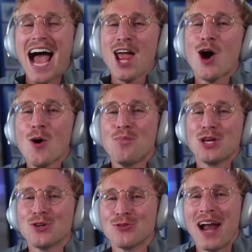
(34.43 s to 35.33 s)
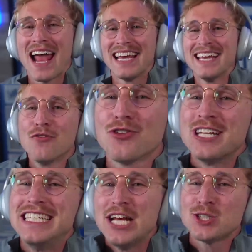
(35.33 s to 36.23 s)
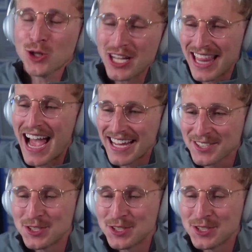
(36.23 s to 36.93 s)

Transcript: I hope you're ready for the Detroit Lions